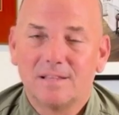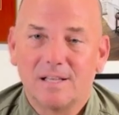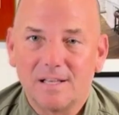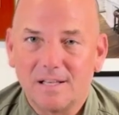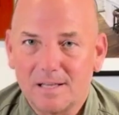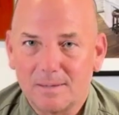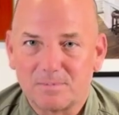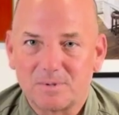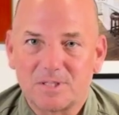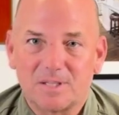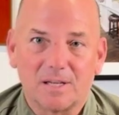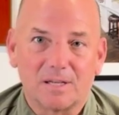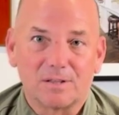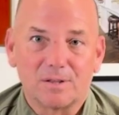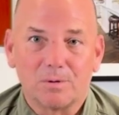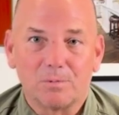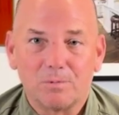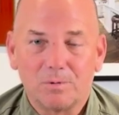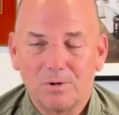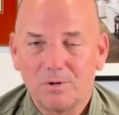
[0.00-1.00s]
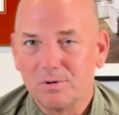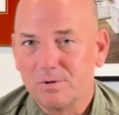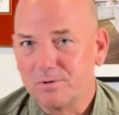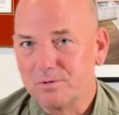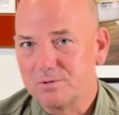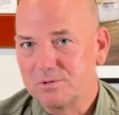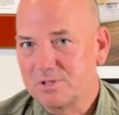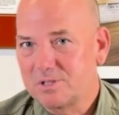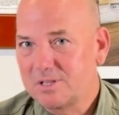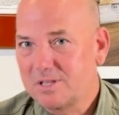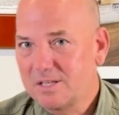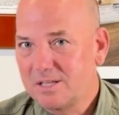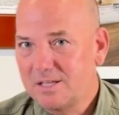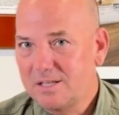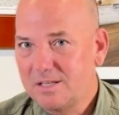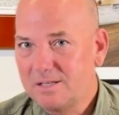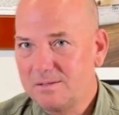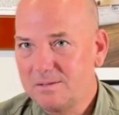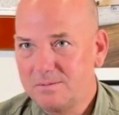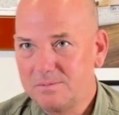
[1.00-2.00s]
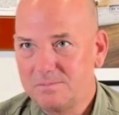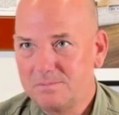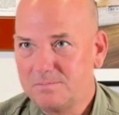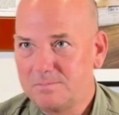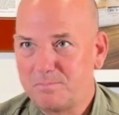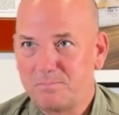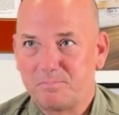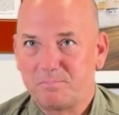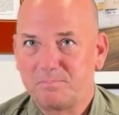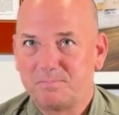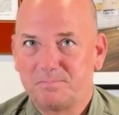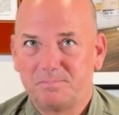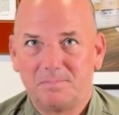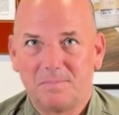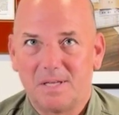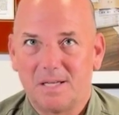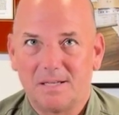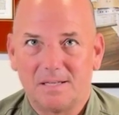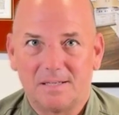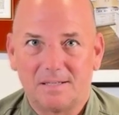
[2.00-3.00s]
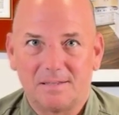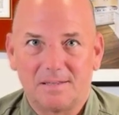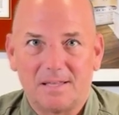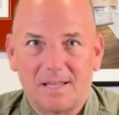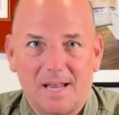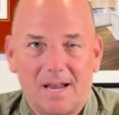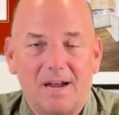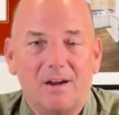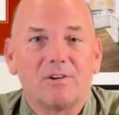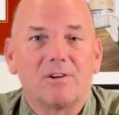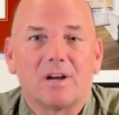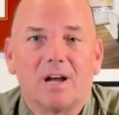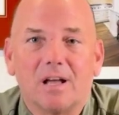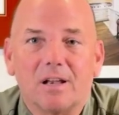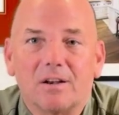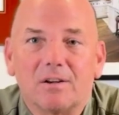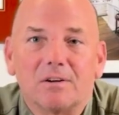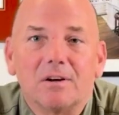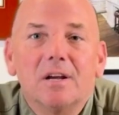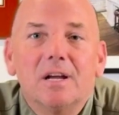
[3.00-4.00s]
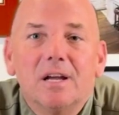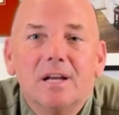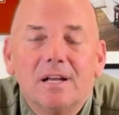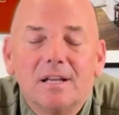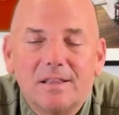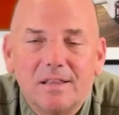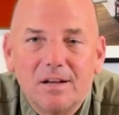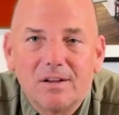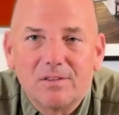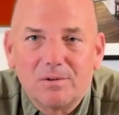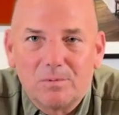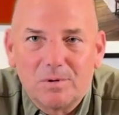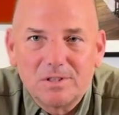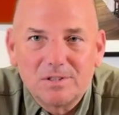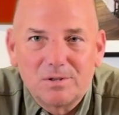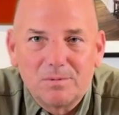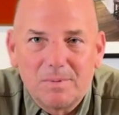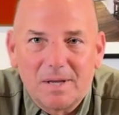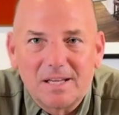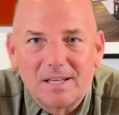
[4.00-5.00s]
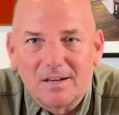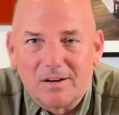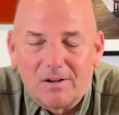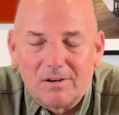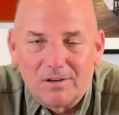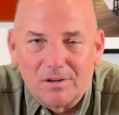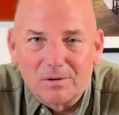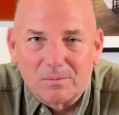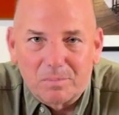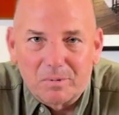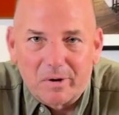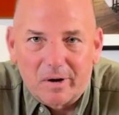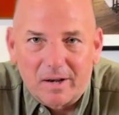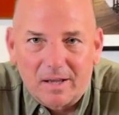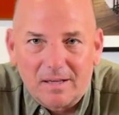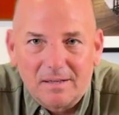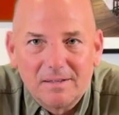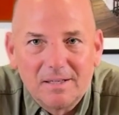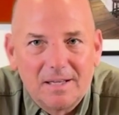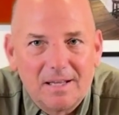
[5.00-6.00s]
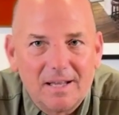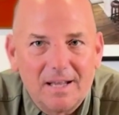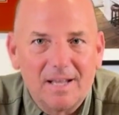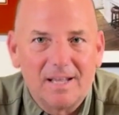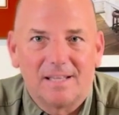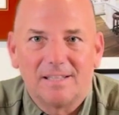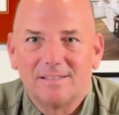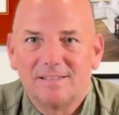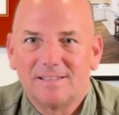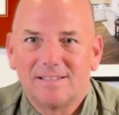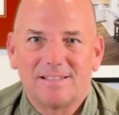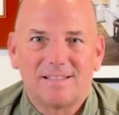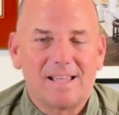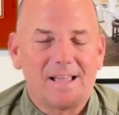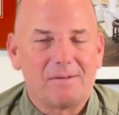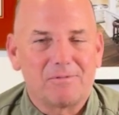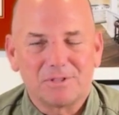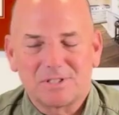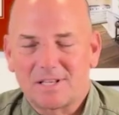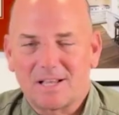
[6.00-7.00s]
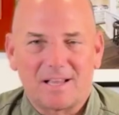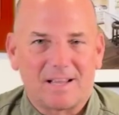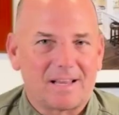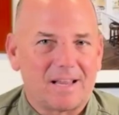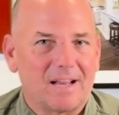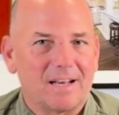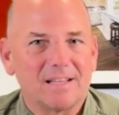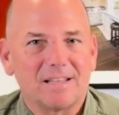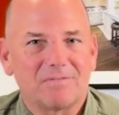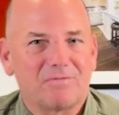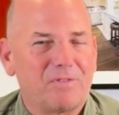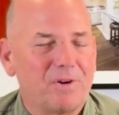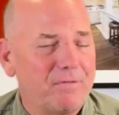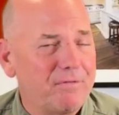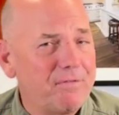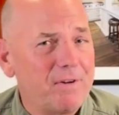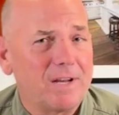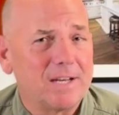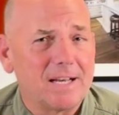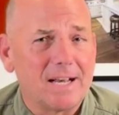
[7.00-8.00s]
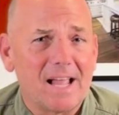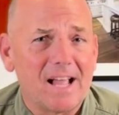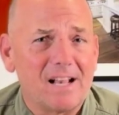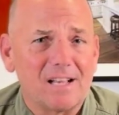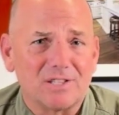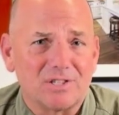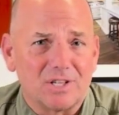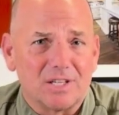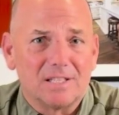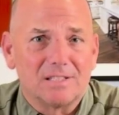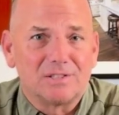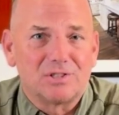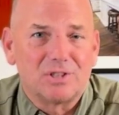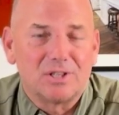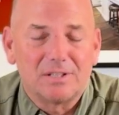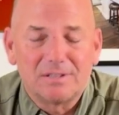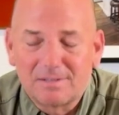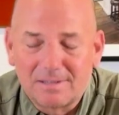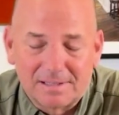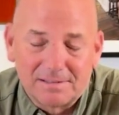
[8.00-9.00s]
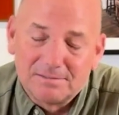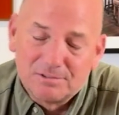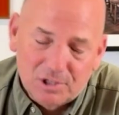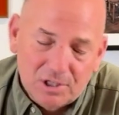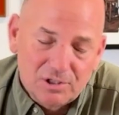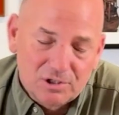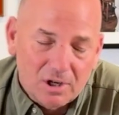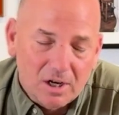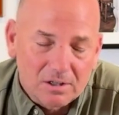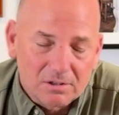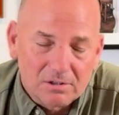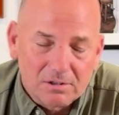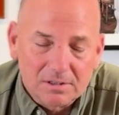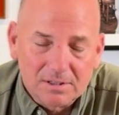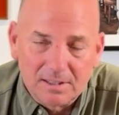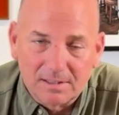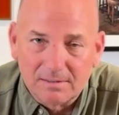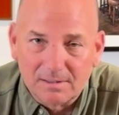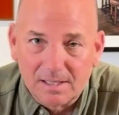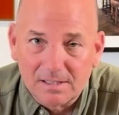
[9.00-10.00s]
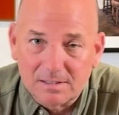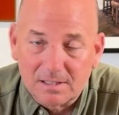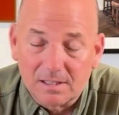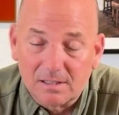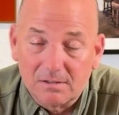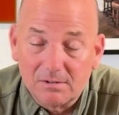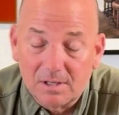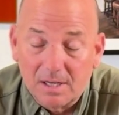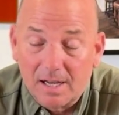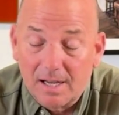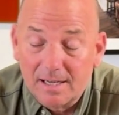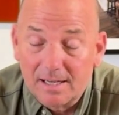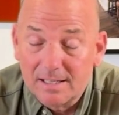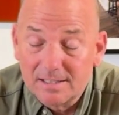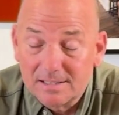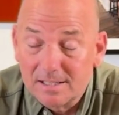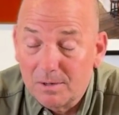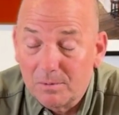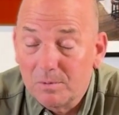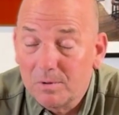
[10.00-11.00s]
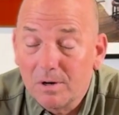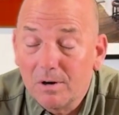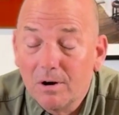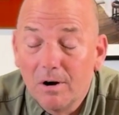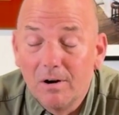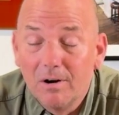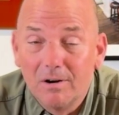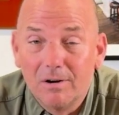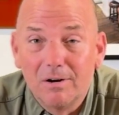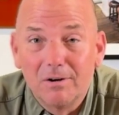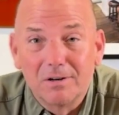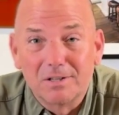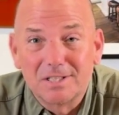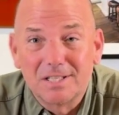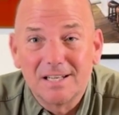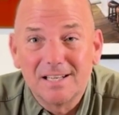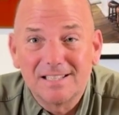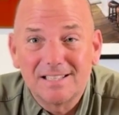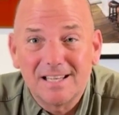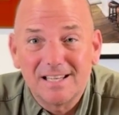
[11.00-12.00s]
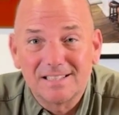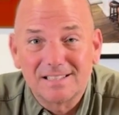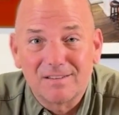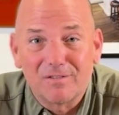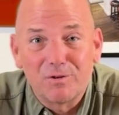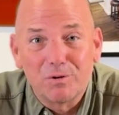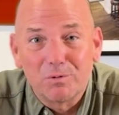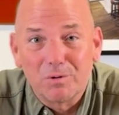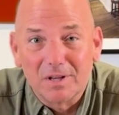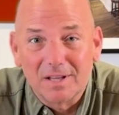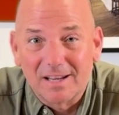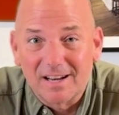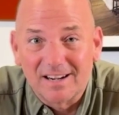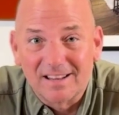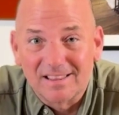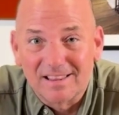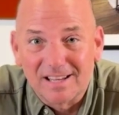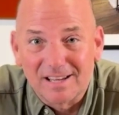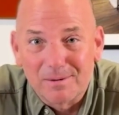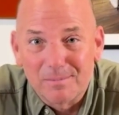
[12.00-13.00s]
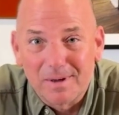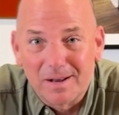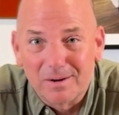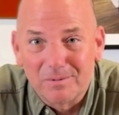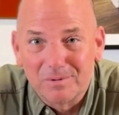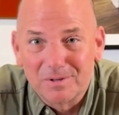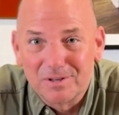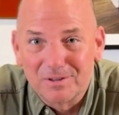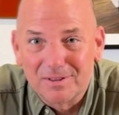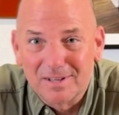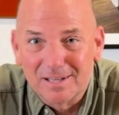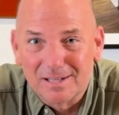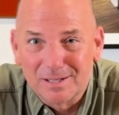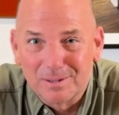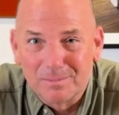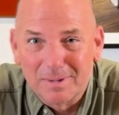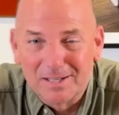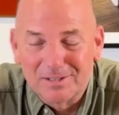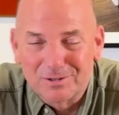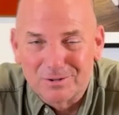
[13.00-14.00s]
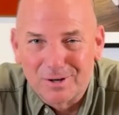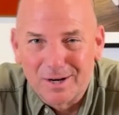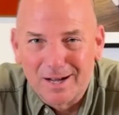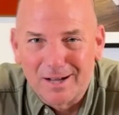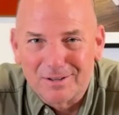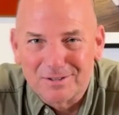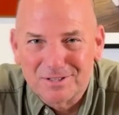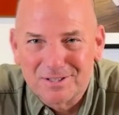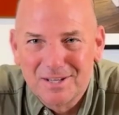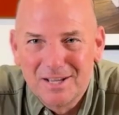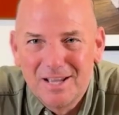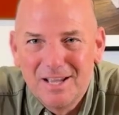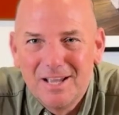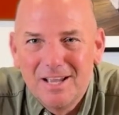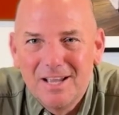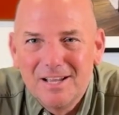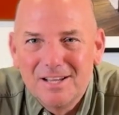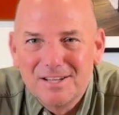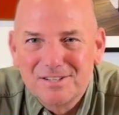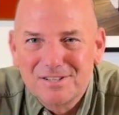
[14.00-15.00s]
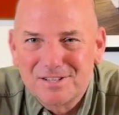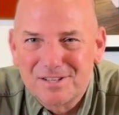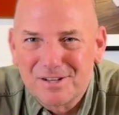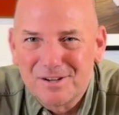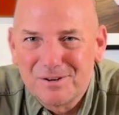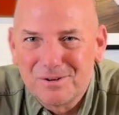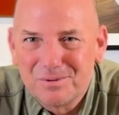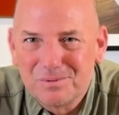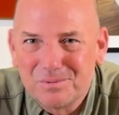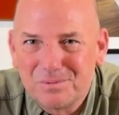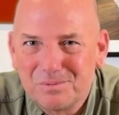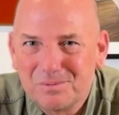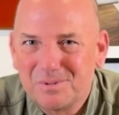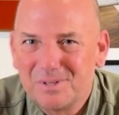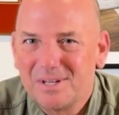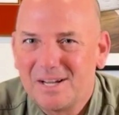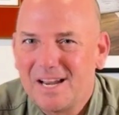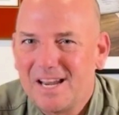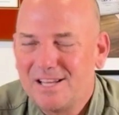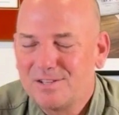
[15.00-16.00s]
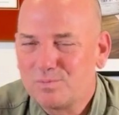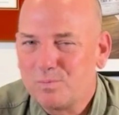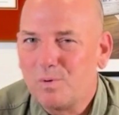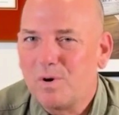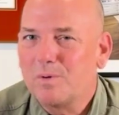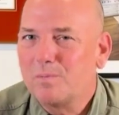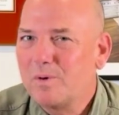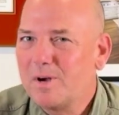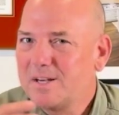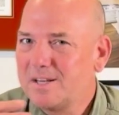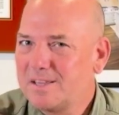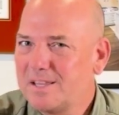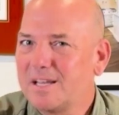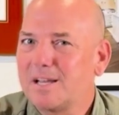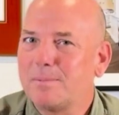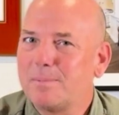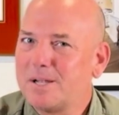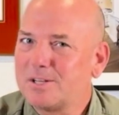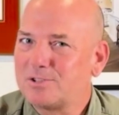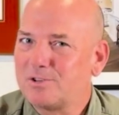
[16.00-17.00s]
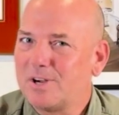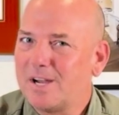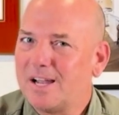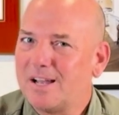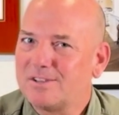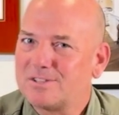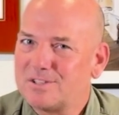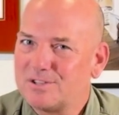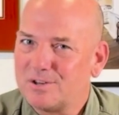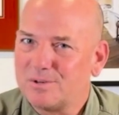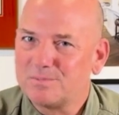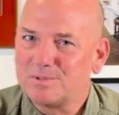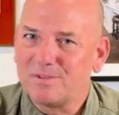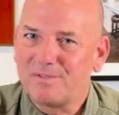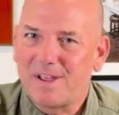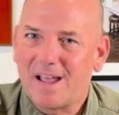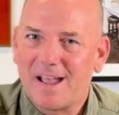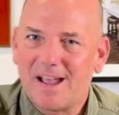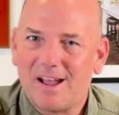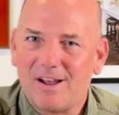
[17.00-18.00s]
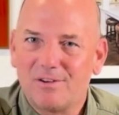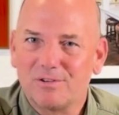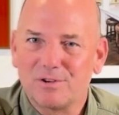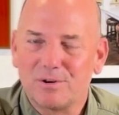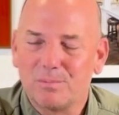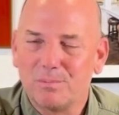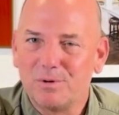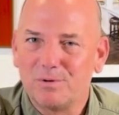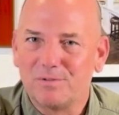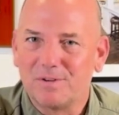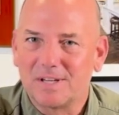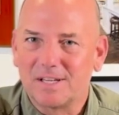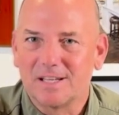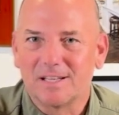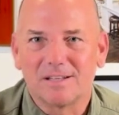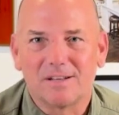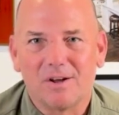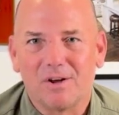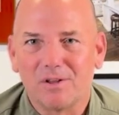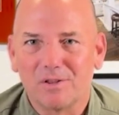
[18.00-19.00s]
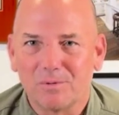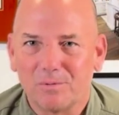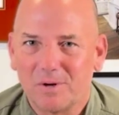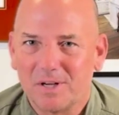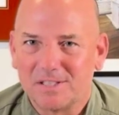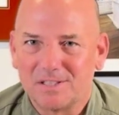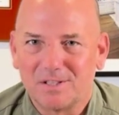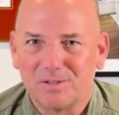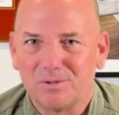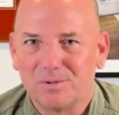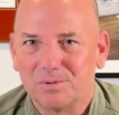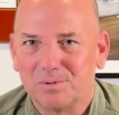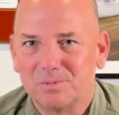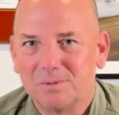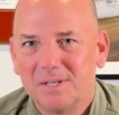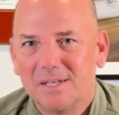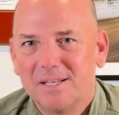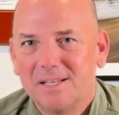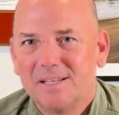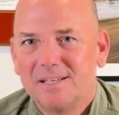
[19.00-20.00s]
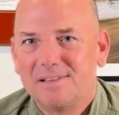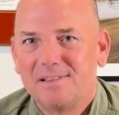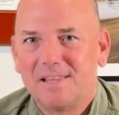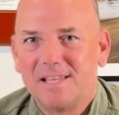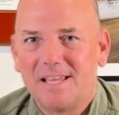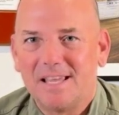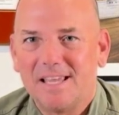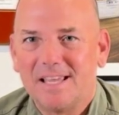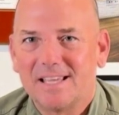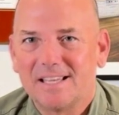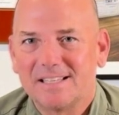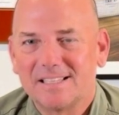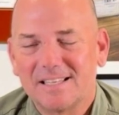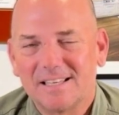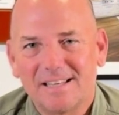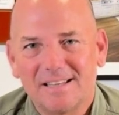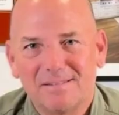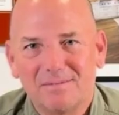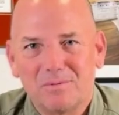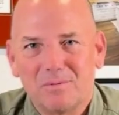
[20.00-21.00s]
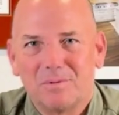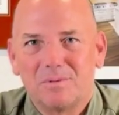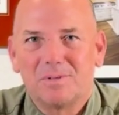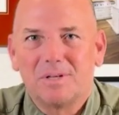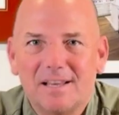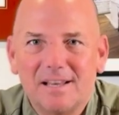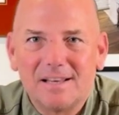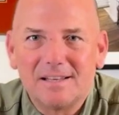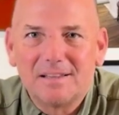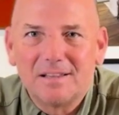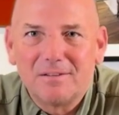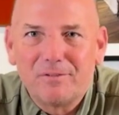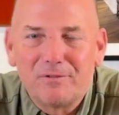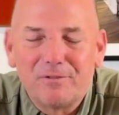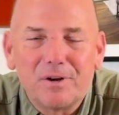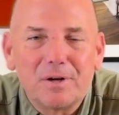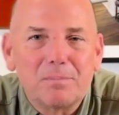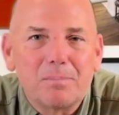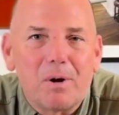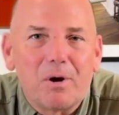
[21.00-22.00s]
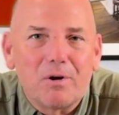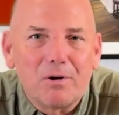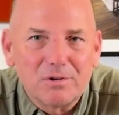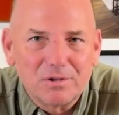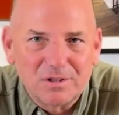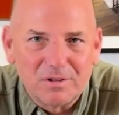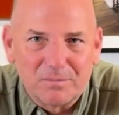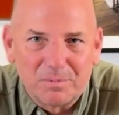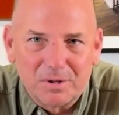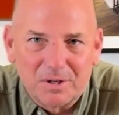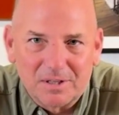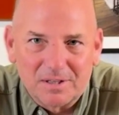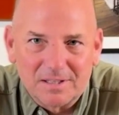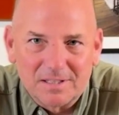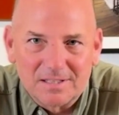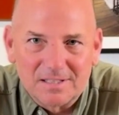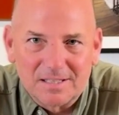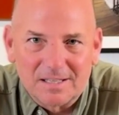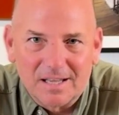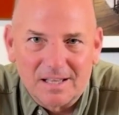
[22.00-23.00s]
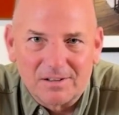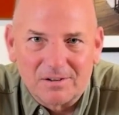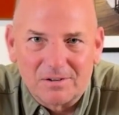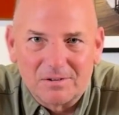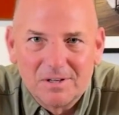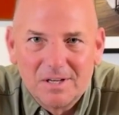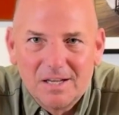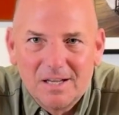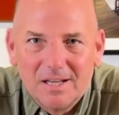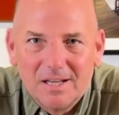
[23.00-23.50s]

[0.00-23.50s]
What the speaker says: the lipstick, the rouge, the hair color. They're the ones who make it all look pretty. And that was a kind of a fun analogy. And she chuckled, and I was like, okay, I guess that works. And it does if you really kind of think about it when you're thinking about your house. So it's one way to think about your house in terms of how you're moving it all the way to the end and the fun parts of putting this together.